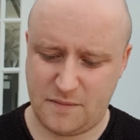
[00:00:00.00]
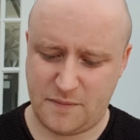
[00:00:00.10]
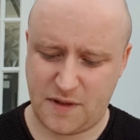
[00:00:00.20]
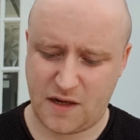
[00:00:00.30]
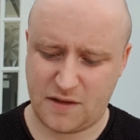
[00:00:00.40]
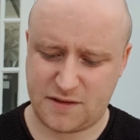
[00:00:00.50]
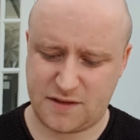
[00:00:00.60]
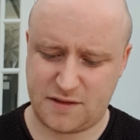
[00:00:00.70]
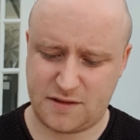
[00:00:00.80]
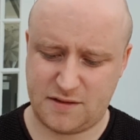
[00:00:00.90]

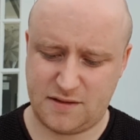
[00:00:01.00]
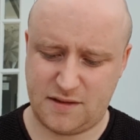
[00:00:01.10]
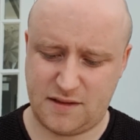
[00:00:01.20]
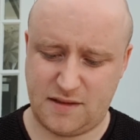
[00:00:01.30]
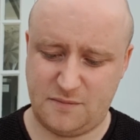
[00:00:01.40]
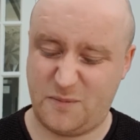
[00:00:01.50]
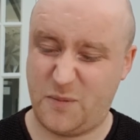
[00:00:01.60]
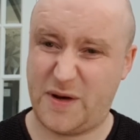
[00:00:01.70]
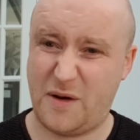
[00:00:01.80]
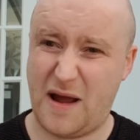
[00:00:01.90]
because
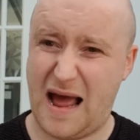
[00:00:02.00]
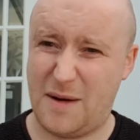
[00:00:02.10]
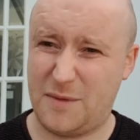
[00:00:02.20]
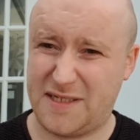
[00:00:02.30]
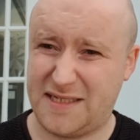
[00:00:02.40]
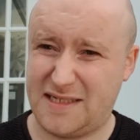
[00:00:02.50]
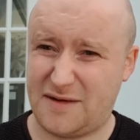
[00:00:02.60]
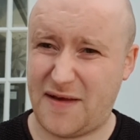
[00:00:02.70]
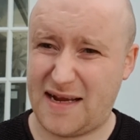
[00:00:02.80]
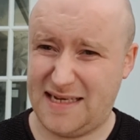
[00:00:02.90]
we don't know how much this is
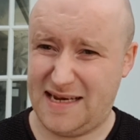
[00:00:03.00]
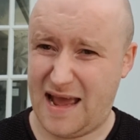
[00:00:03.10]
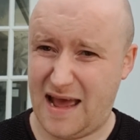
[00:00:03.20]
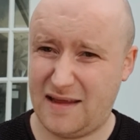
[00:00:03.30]
affecting yet.